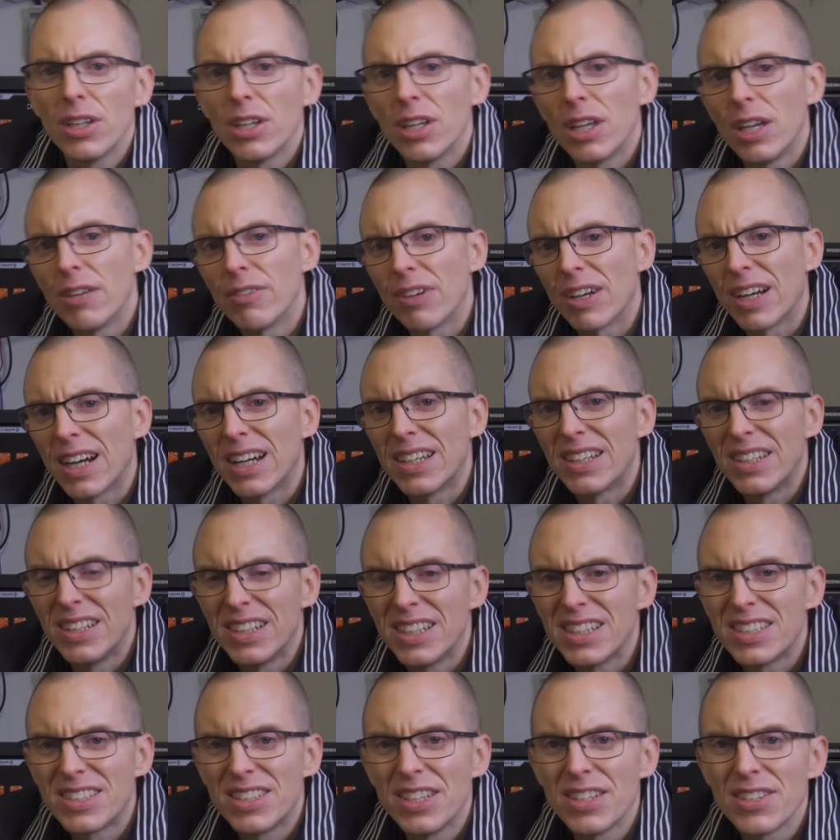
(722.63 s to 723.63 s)
If I had an
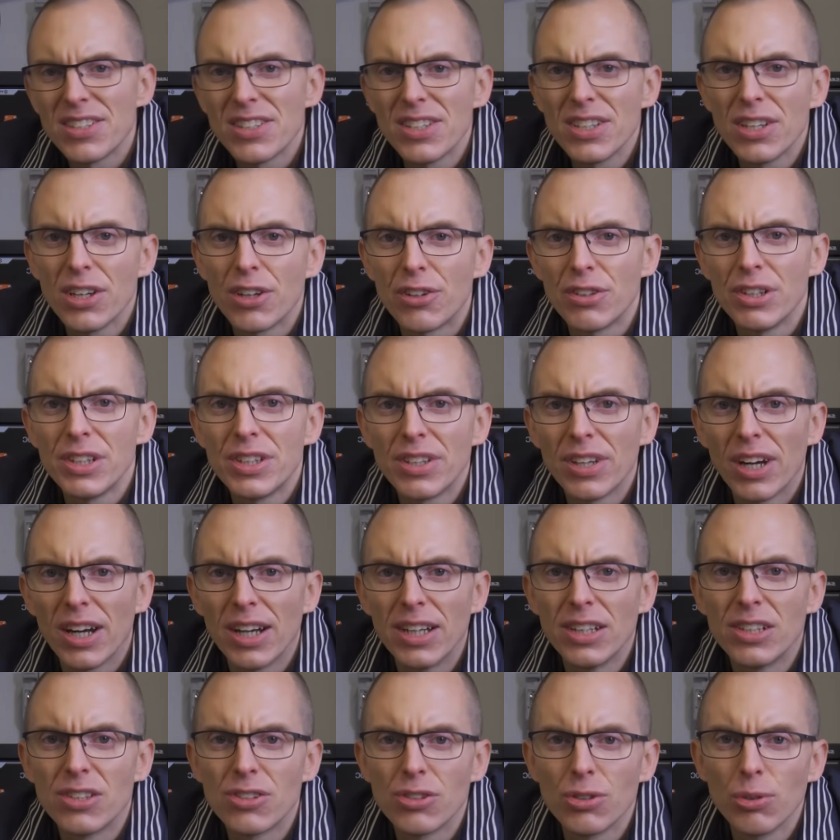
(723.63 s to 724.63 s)
existing
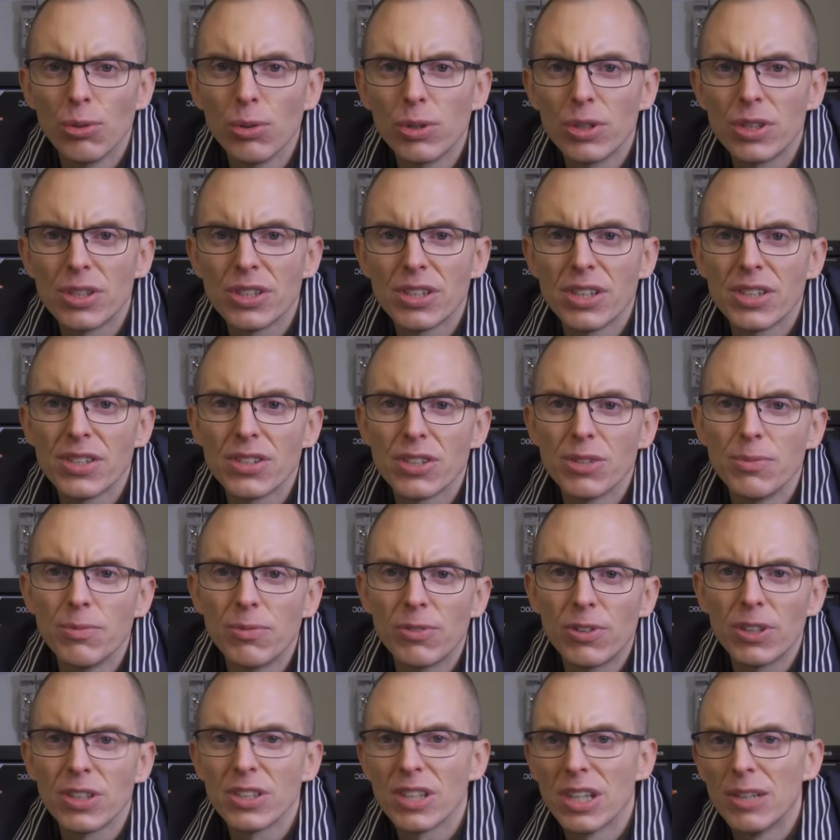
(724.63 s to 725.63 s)
grid-tied solar system,
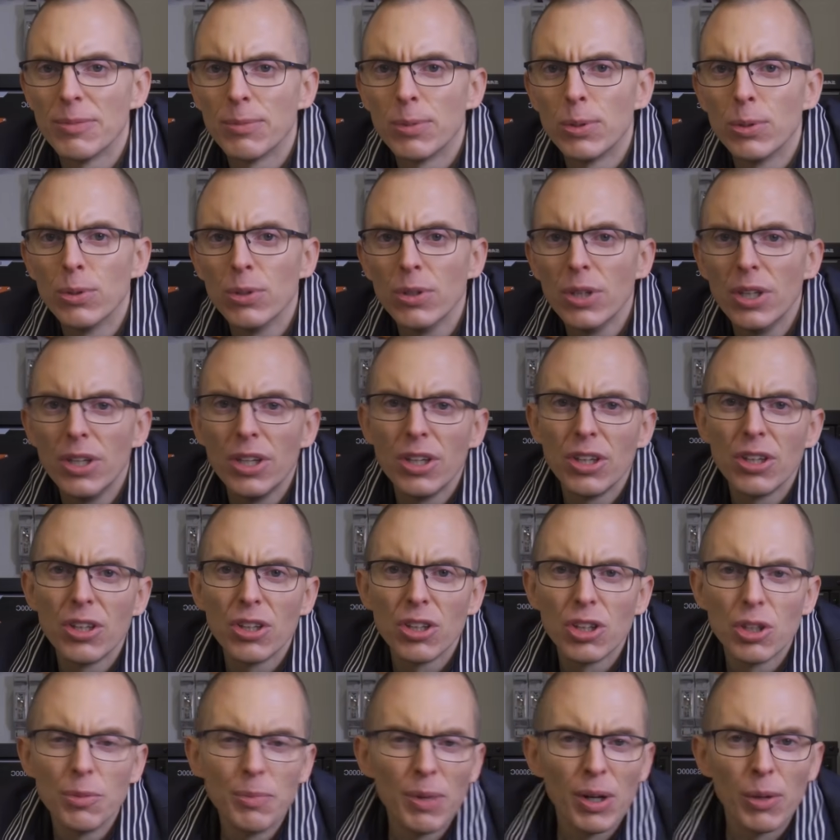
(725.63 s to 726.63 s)
for example,
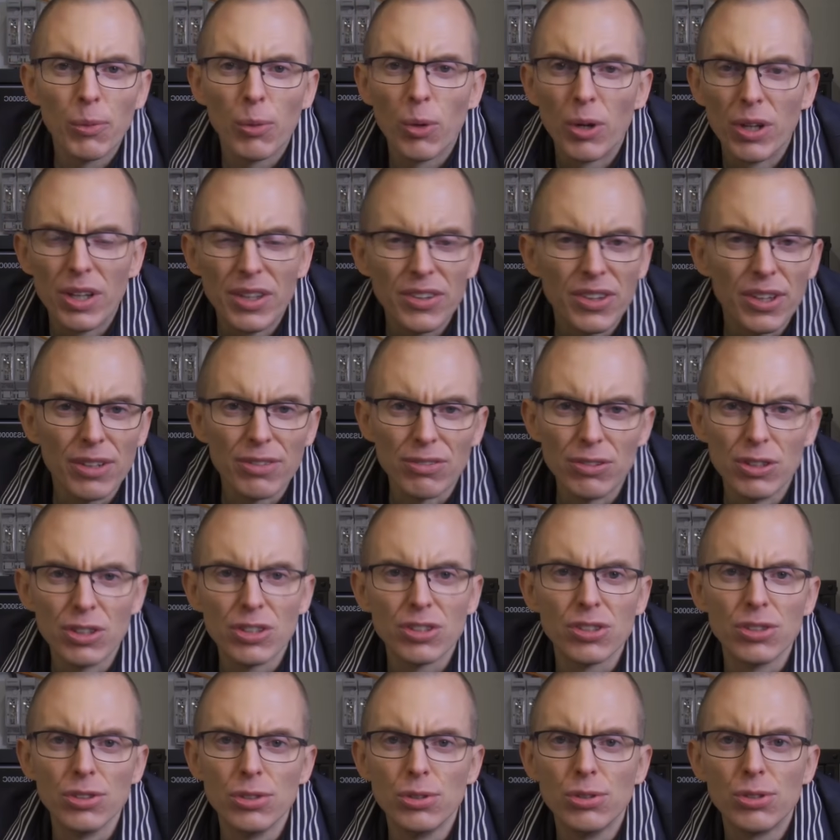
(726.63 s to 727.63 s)
you might want a different
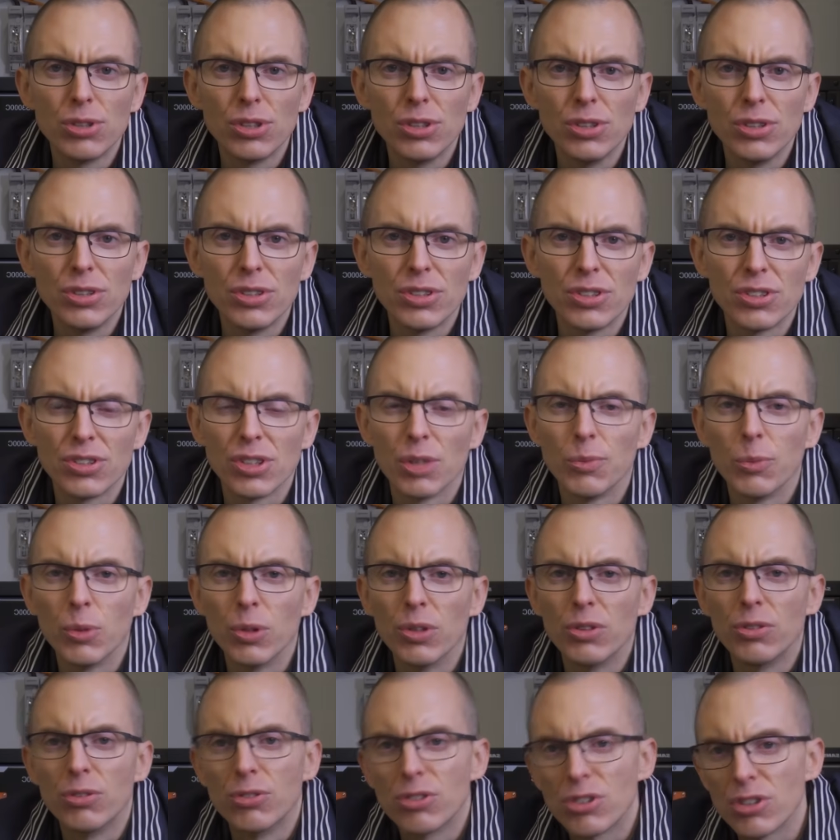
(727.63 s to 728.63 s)
solution to
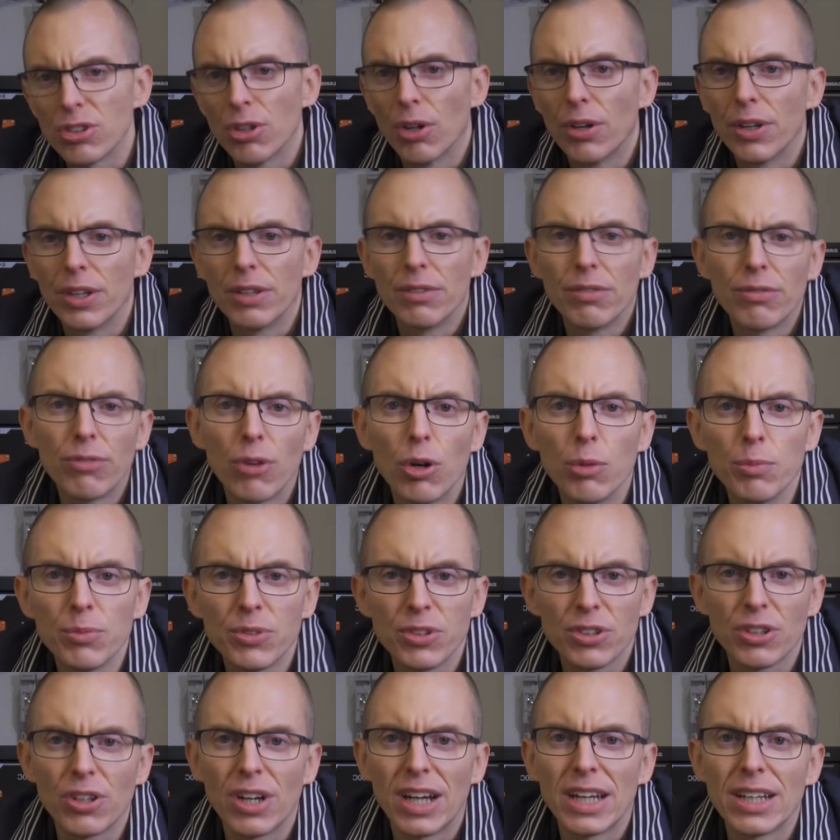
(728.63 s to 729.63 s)
someone who's starting from
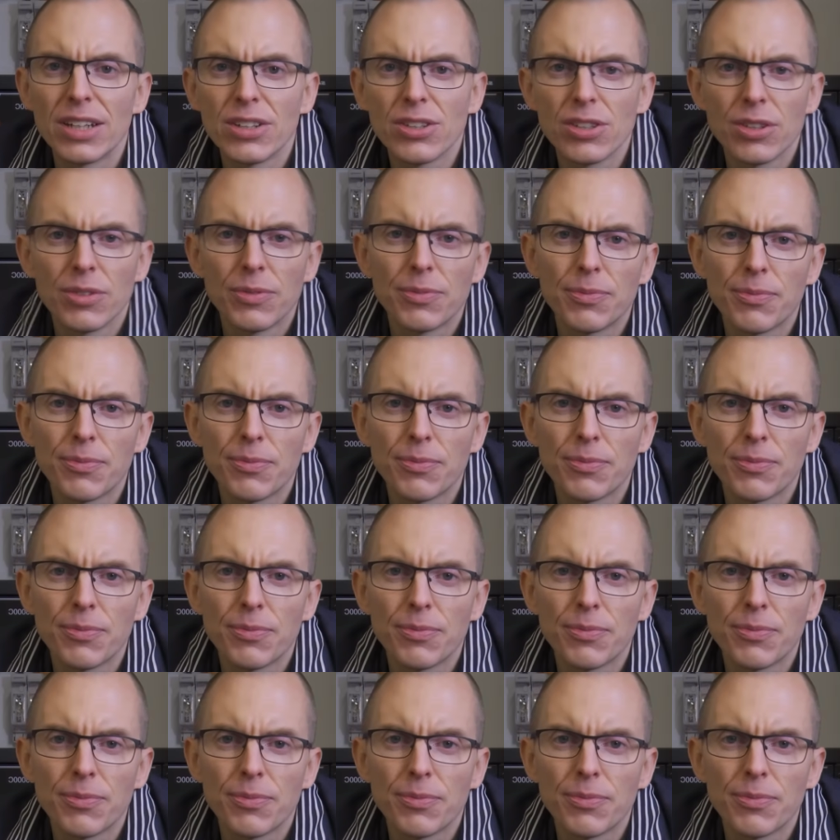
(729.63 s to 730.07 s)
scratch.